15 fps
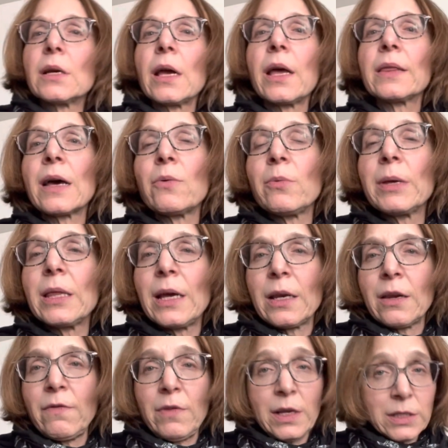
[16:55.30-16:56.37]
and that will be the
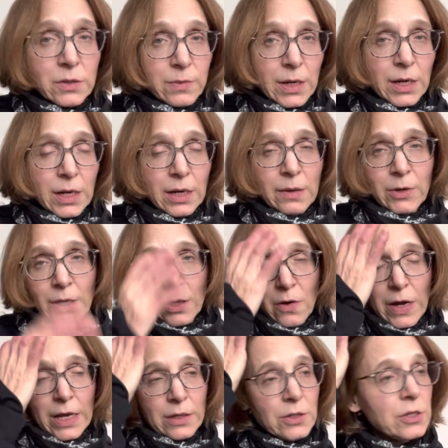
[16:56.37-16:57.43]
end of this one. And I'm going to go
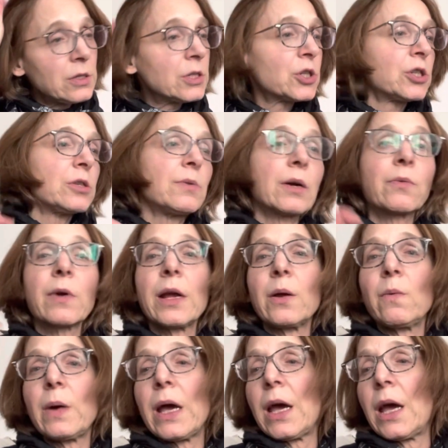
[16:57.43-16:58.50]
ahead and do the shoe one right
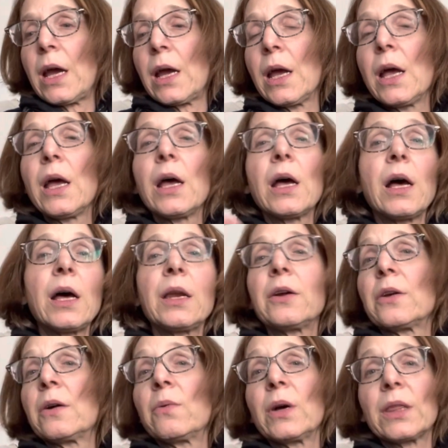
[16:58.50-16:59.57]
away. I don't
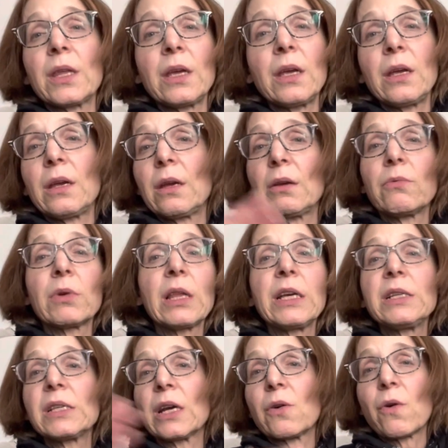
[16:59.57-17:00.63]
know what the
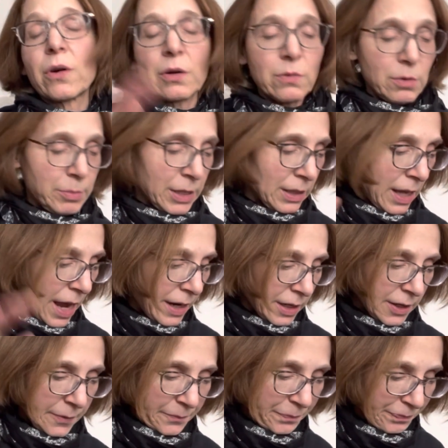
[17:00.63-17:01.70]
releasing order will be like.
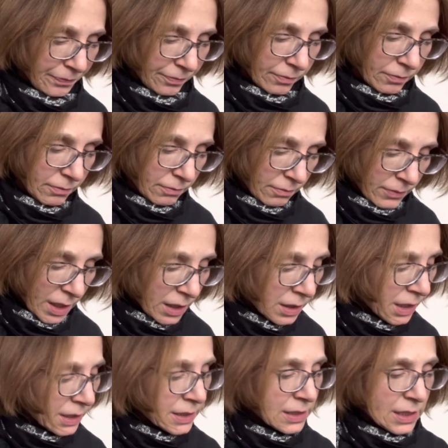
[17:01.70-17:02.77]

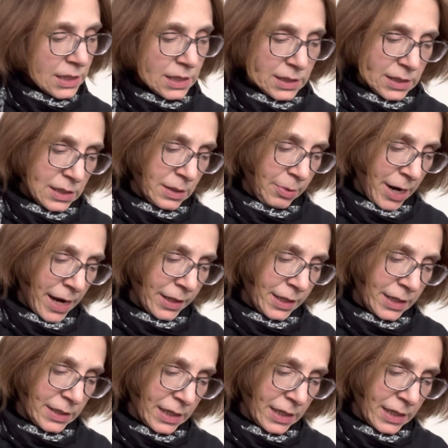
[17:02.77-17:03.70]
This is, the brand is